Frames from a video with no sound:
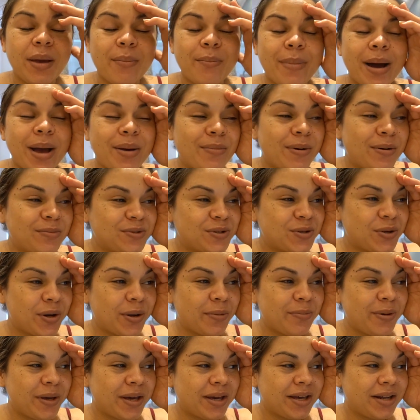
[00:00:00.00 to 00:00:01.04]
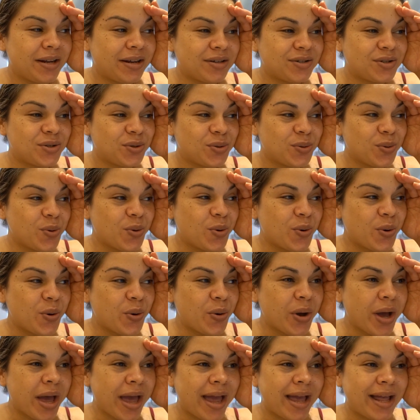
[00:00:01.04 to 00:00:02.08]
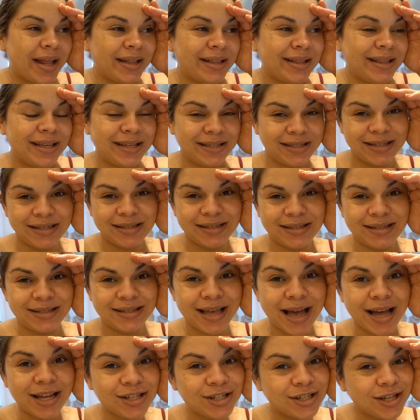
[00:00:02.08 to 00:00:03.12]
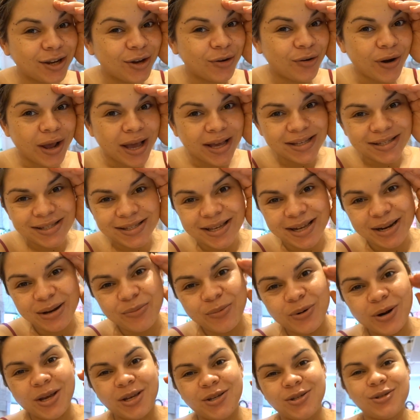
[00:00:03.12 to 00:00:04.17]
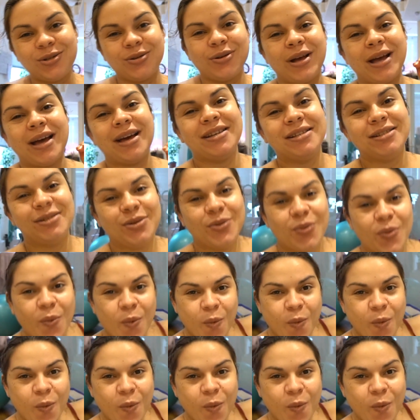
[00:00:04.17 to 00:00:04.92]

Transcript: My mom's gonna be here soon, and this is such a great celebration, guys.